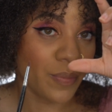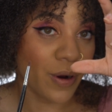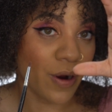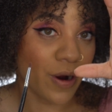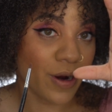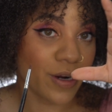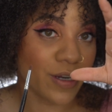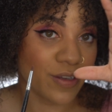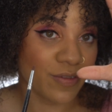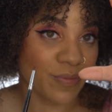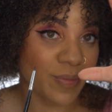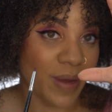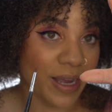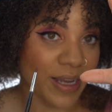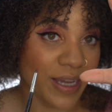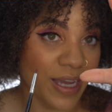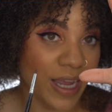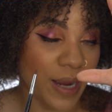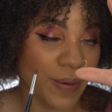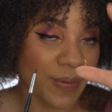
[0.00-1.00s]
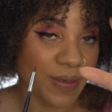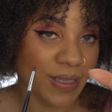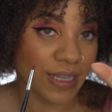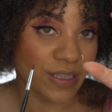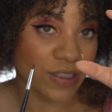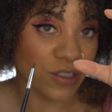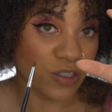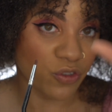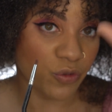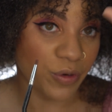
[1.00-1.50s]
part of my camera,
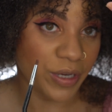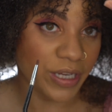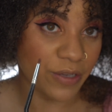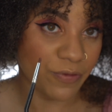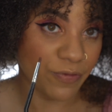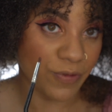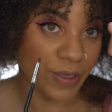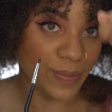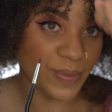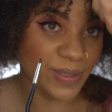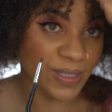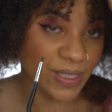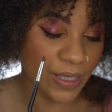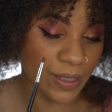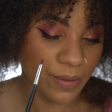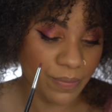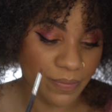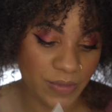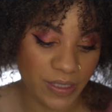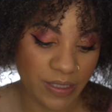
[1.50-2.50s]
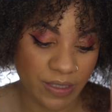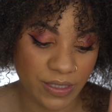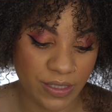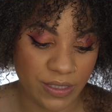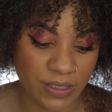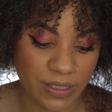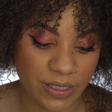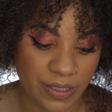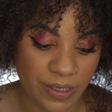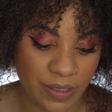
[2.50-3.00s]
like the screen, it flips up. This
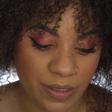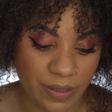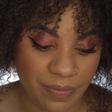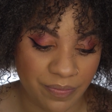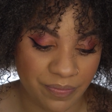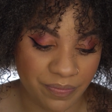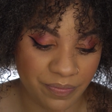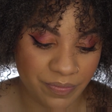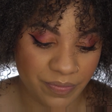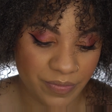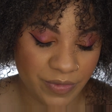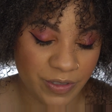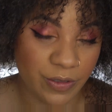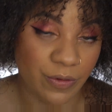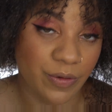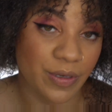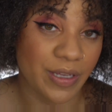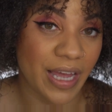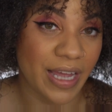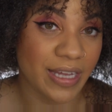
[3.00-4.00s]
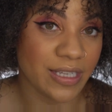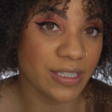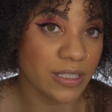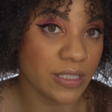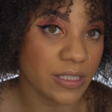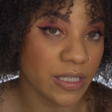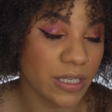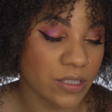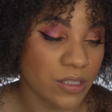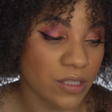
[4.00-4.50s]
is the Sony
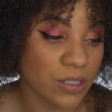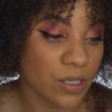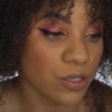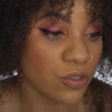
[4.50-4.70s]
a6